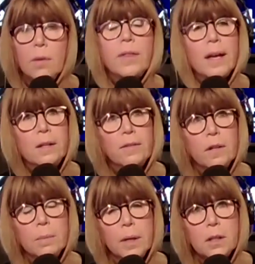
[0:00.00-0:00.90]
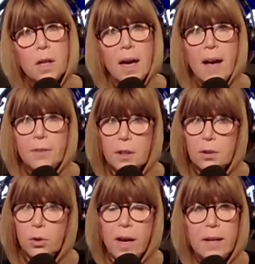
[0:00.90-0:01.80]
Thank you very much. I have to
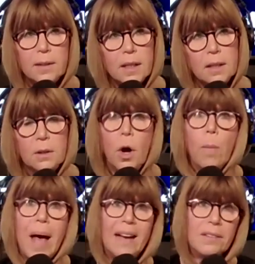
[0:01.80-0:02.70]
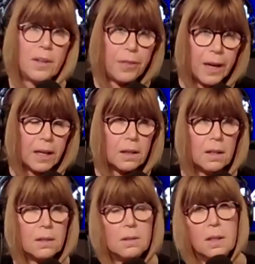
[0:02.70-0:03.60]
try out the no mask thing
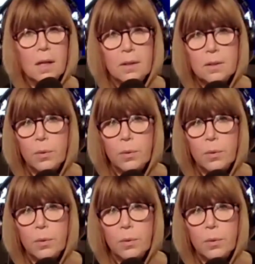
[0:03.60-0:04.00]
this weekend.